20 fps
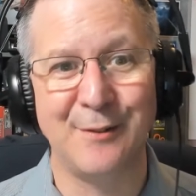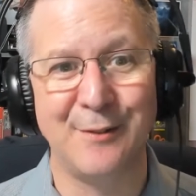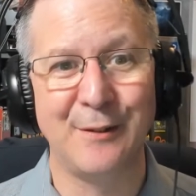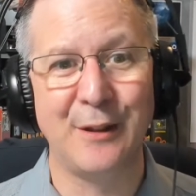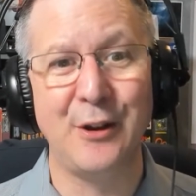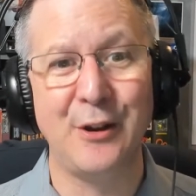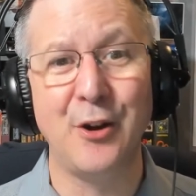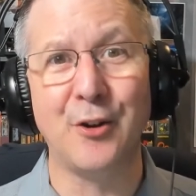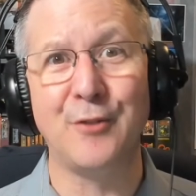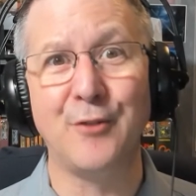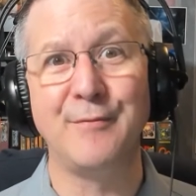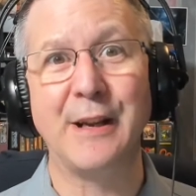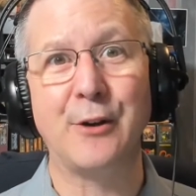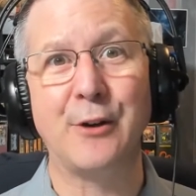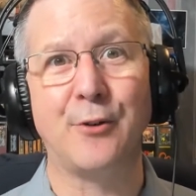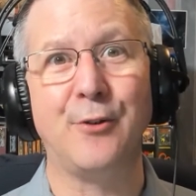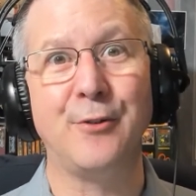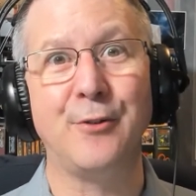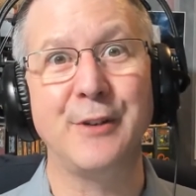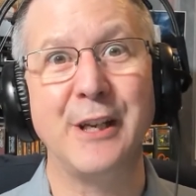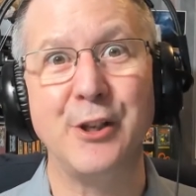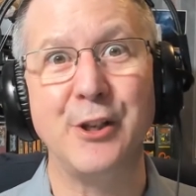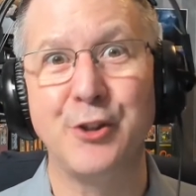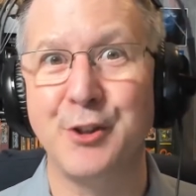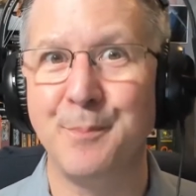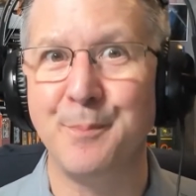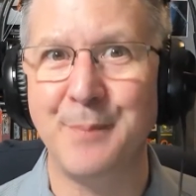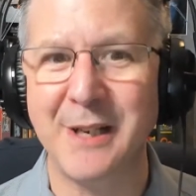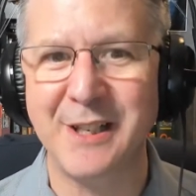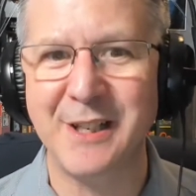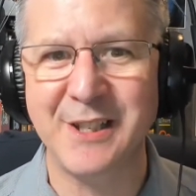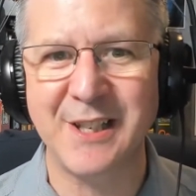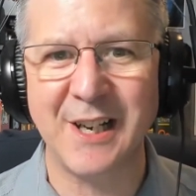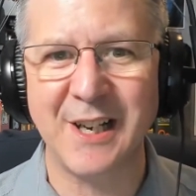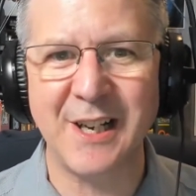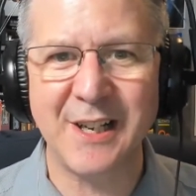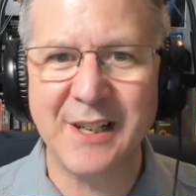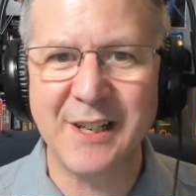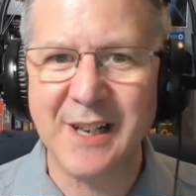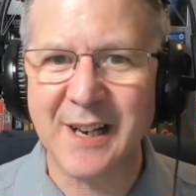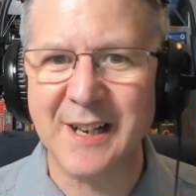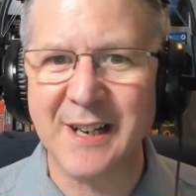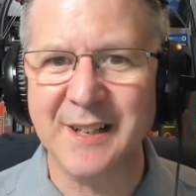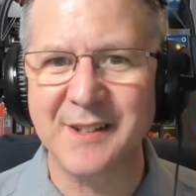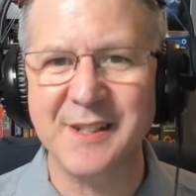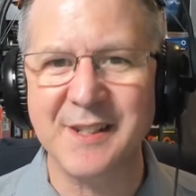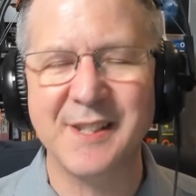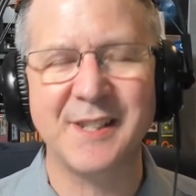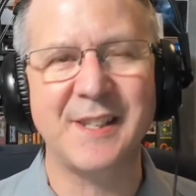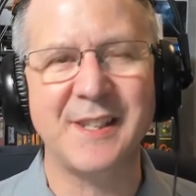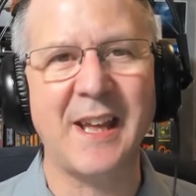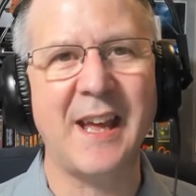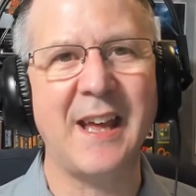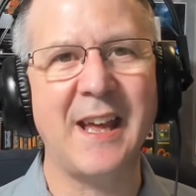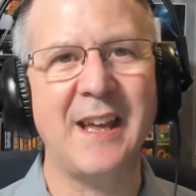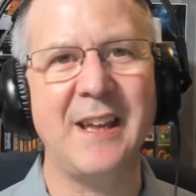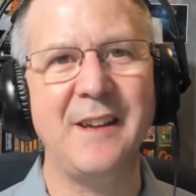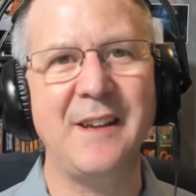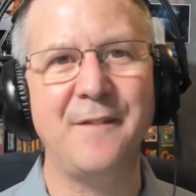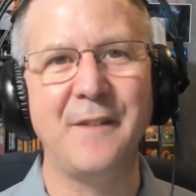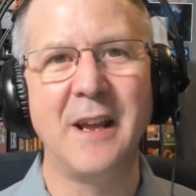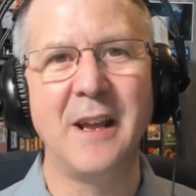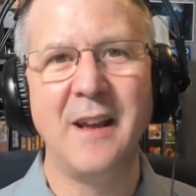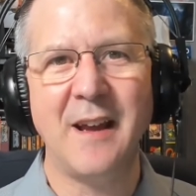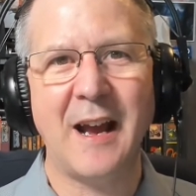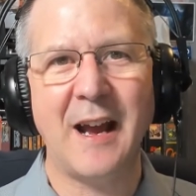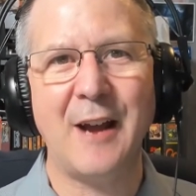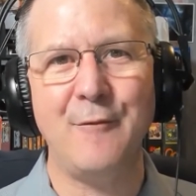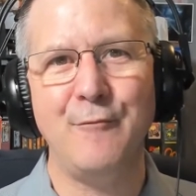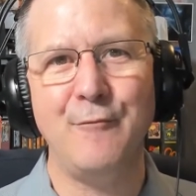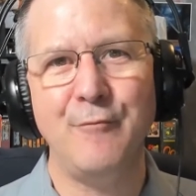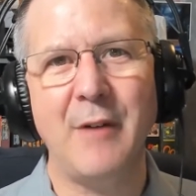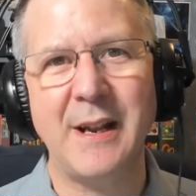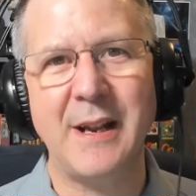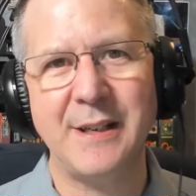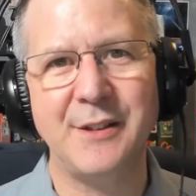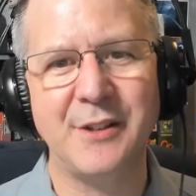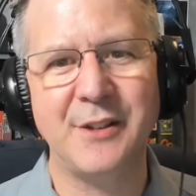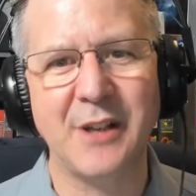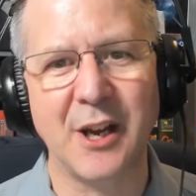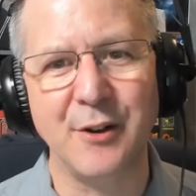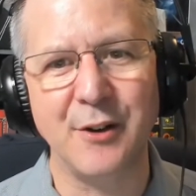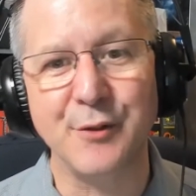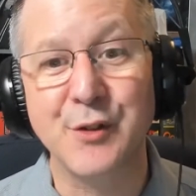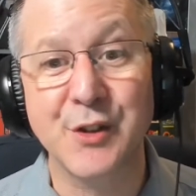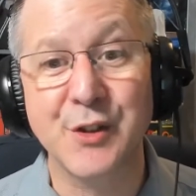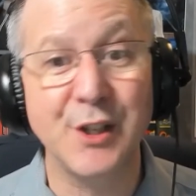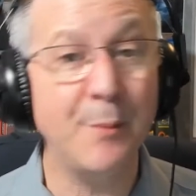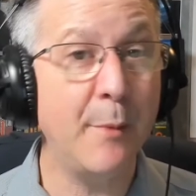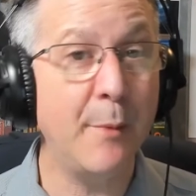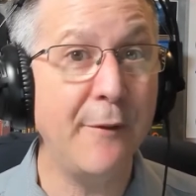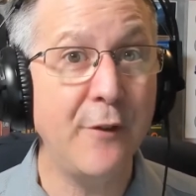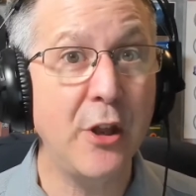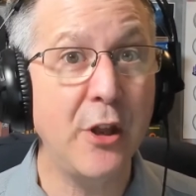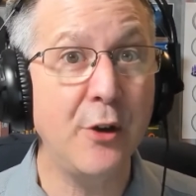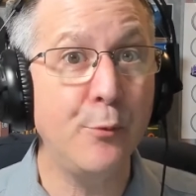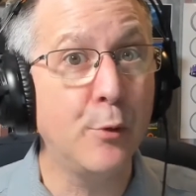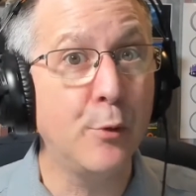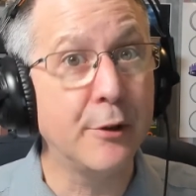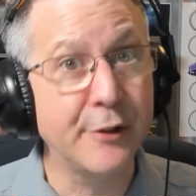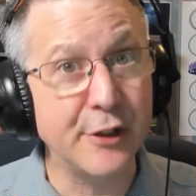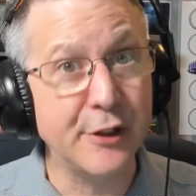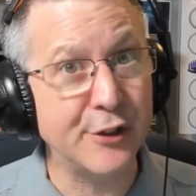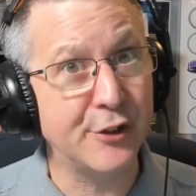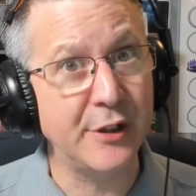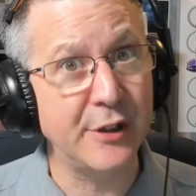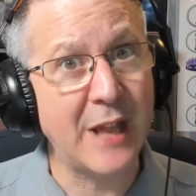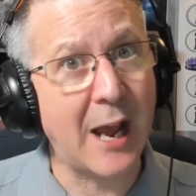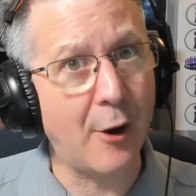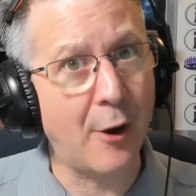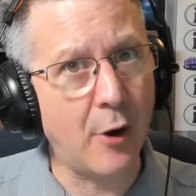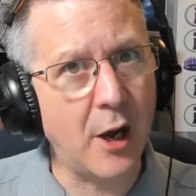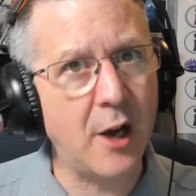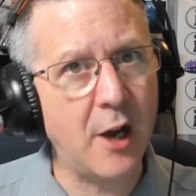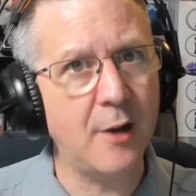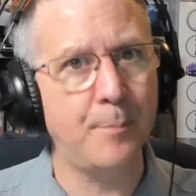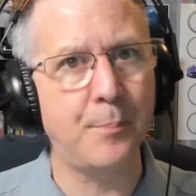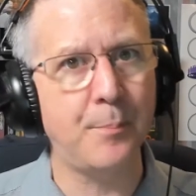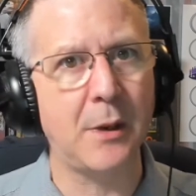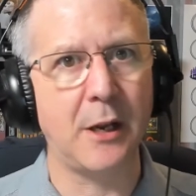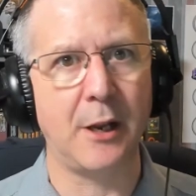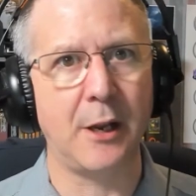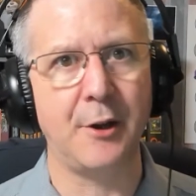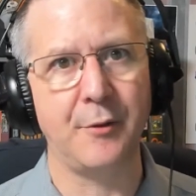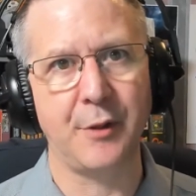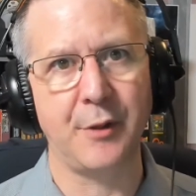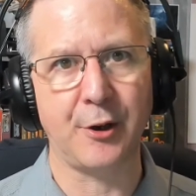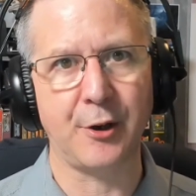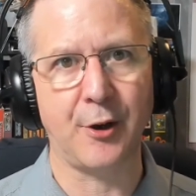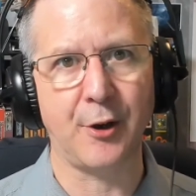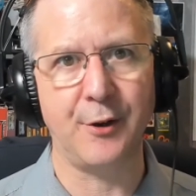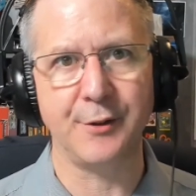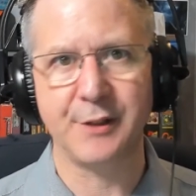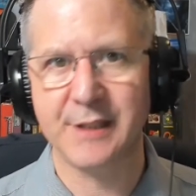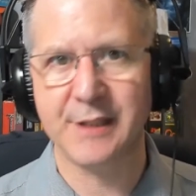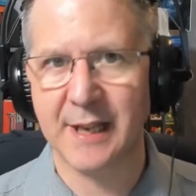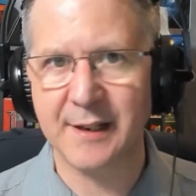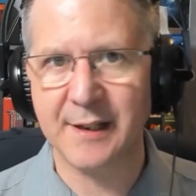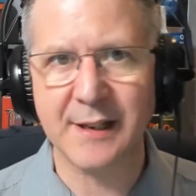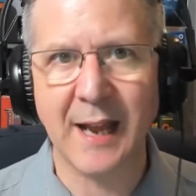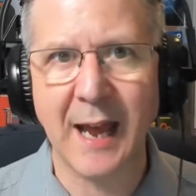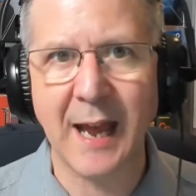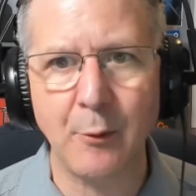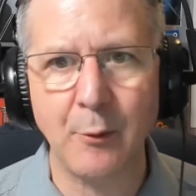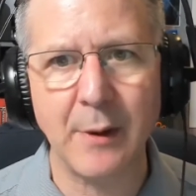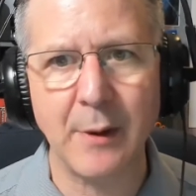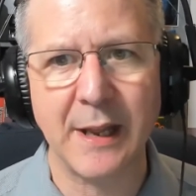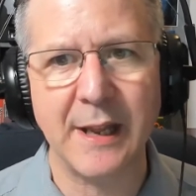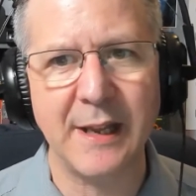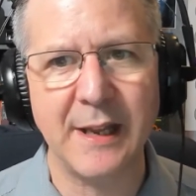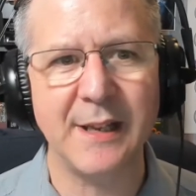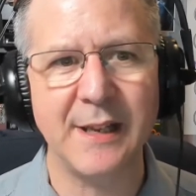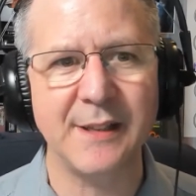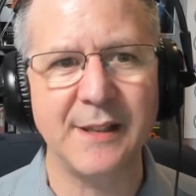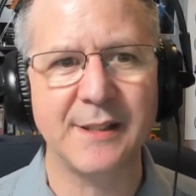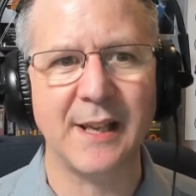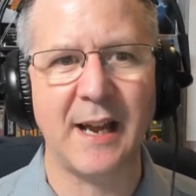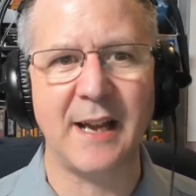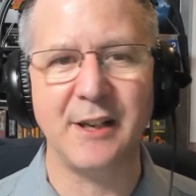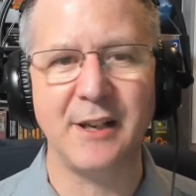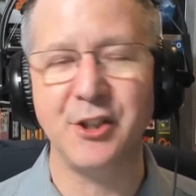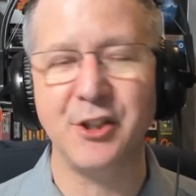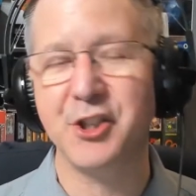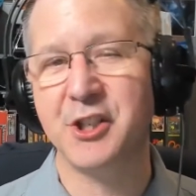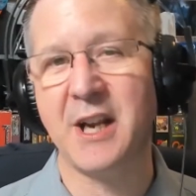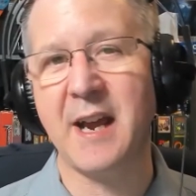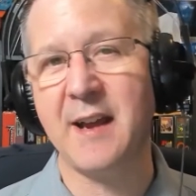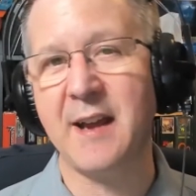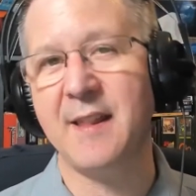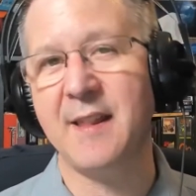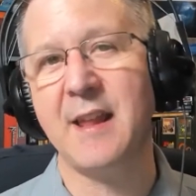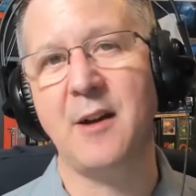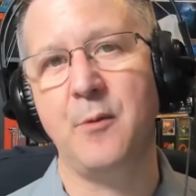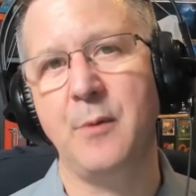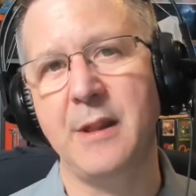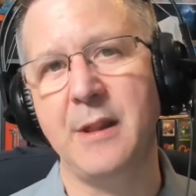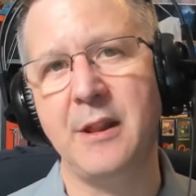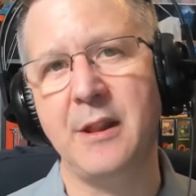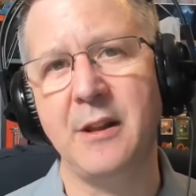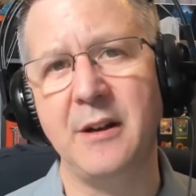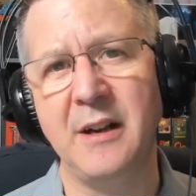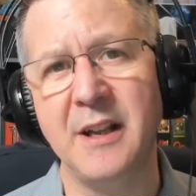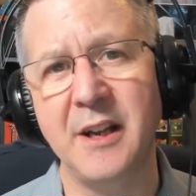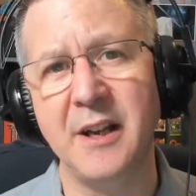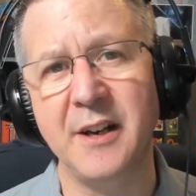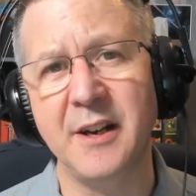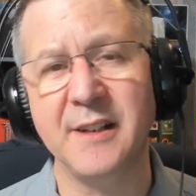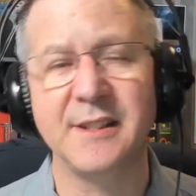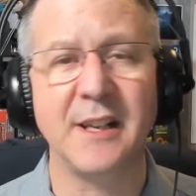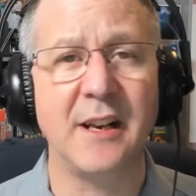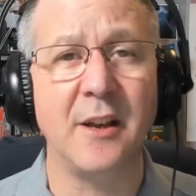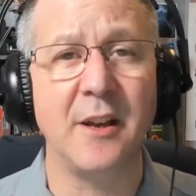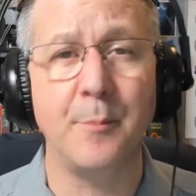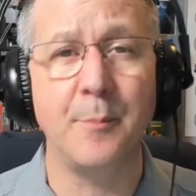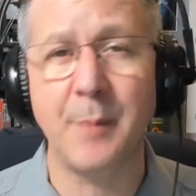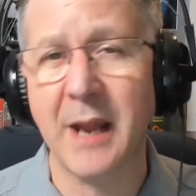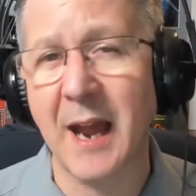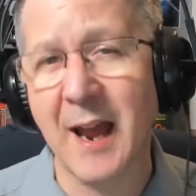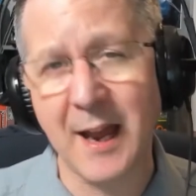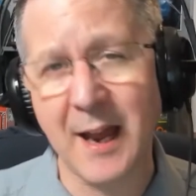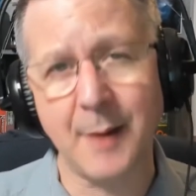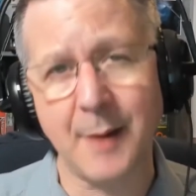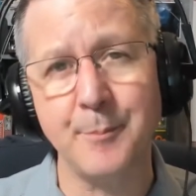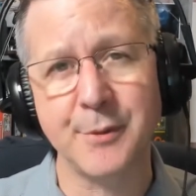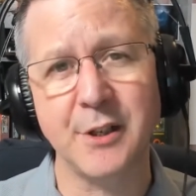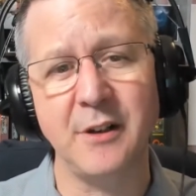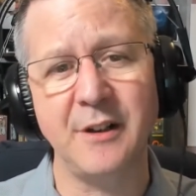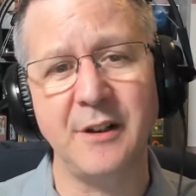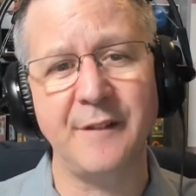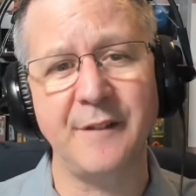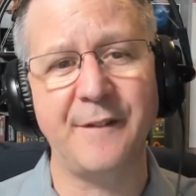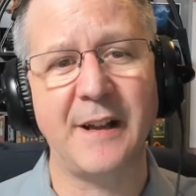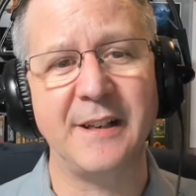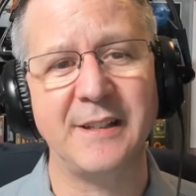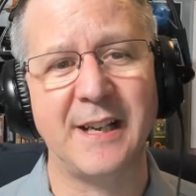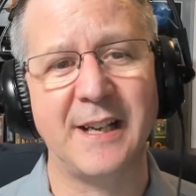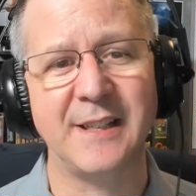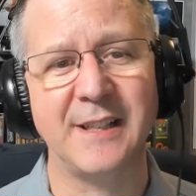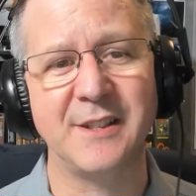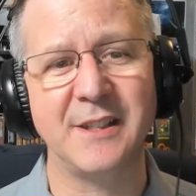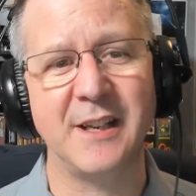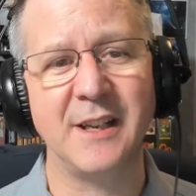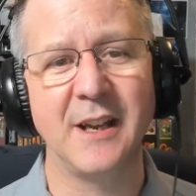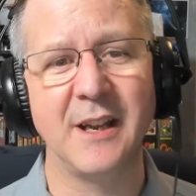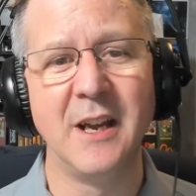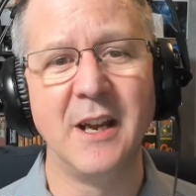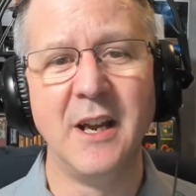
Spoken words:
Your recording should be done and saved and ready to go. Some of you will just now upload the content how it is and share that with the learners, and it'd be absolutely fantastic.